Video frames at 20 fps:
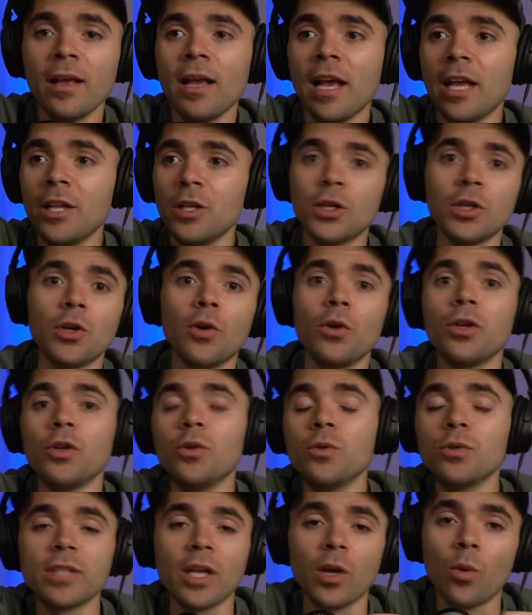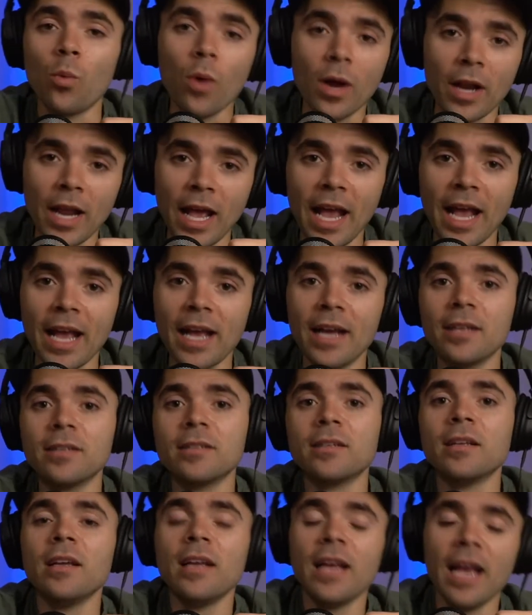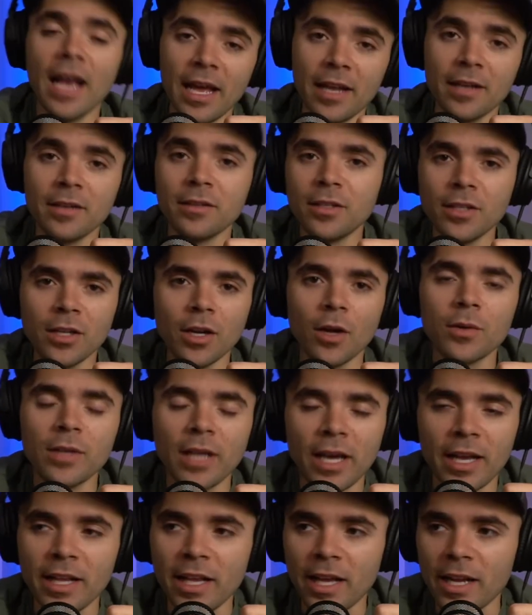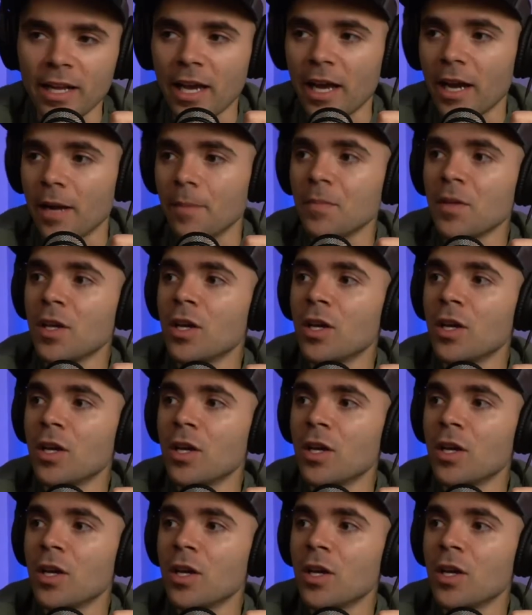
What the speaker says: and you can only use one hand, and yada yada yada.